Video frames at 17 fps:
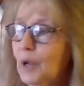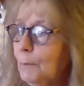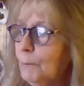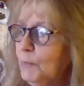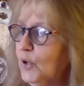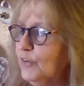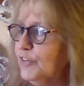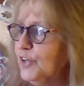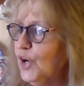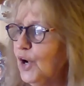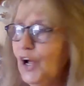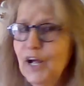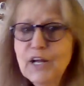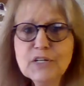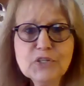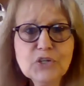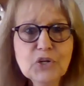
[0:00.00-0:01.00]
Moving
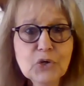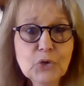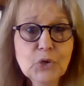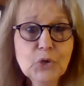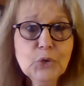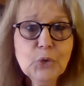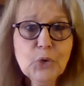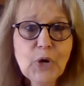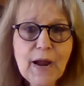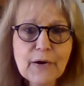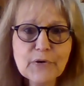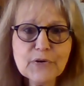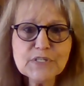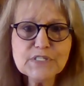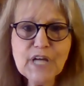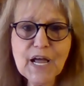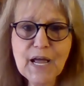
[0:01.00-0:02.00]
on to
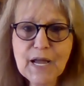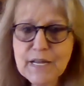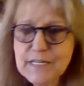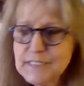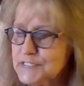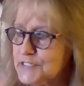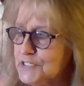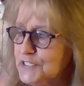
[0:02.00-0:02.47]
air signs.